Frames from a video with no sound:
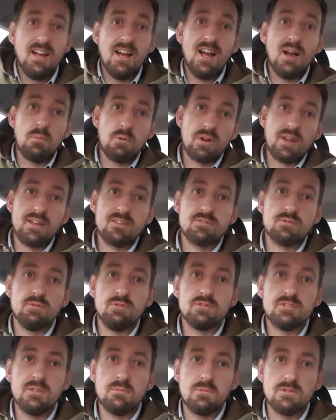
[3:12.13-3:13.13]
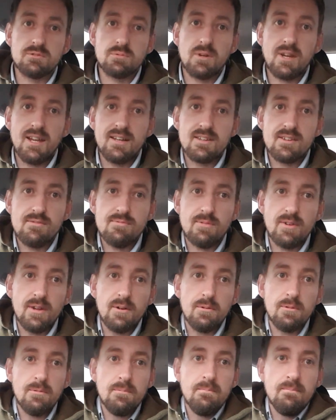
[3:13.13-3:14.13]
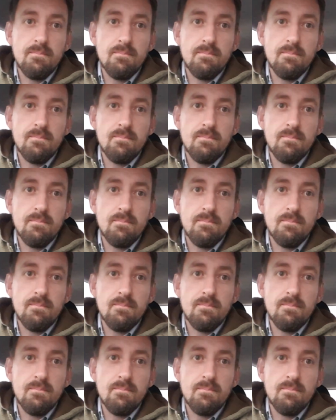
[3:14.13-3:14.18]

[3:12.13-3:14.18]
And we'll get sorted once we get to the field.